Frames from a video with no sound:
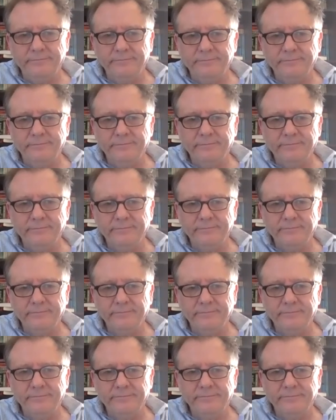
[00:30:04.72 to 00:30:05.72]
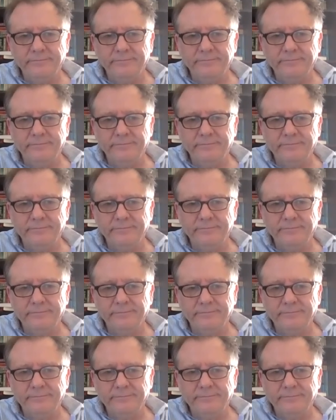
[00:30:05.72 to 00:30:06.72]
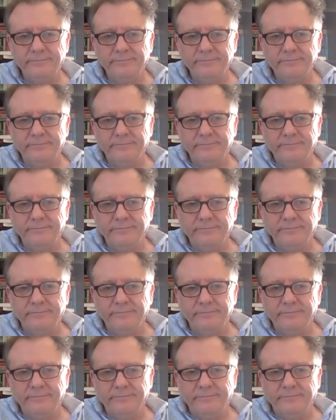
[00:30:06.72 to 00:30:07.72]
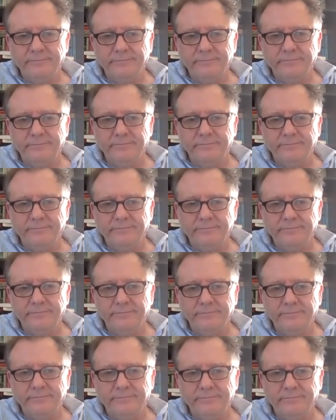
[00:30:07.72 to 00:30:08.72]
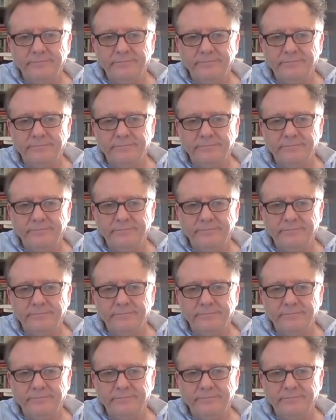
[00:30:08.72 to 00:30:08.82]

This person isn't speaking.